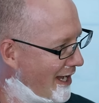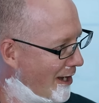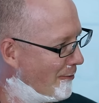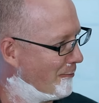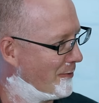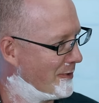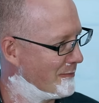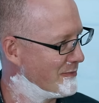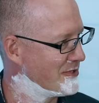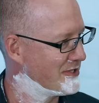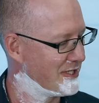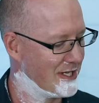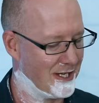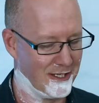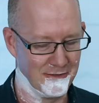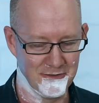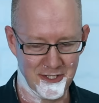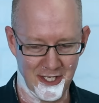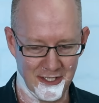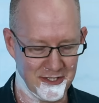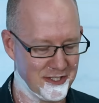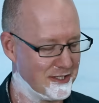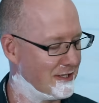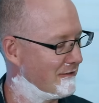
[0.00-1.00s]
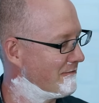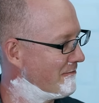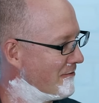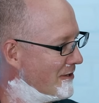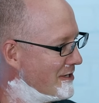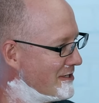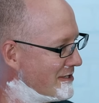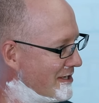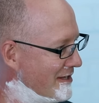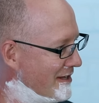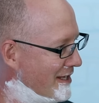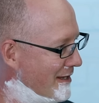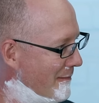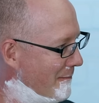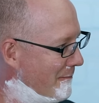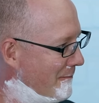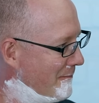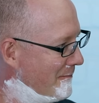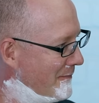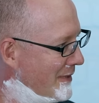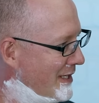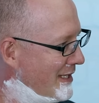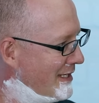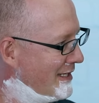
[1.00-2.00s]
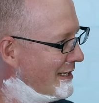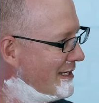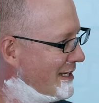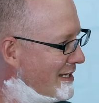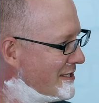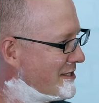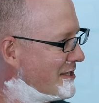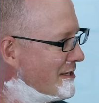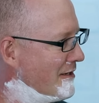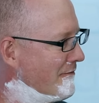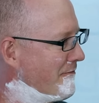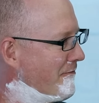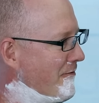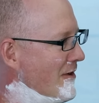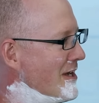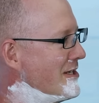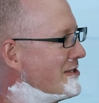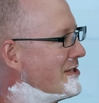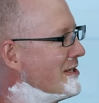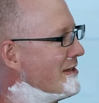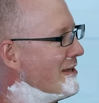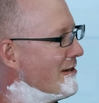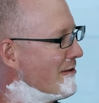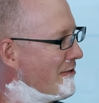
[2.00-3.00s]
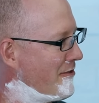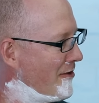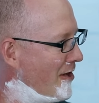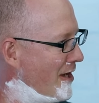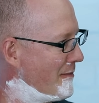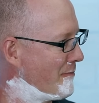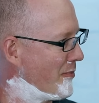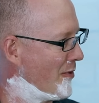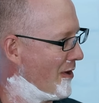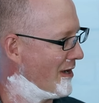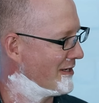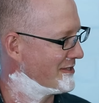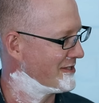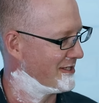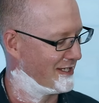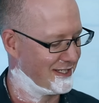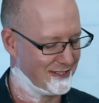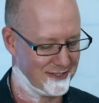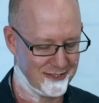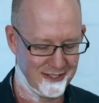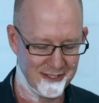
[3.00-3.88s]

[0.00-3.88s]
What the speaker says: out themselves, it's an affront to them. It's so an affront to their thought process.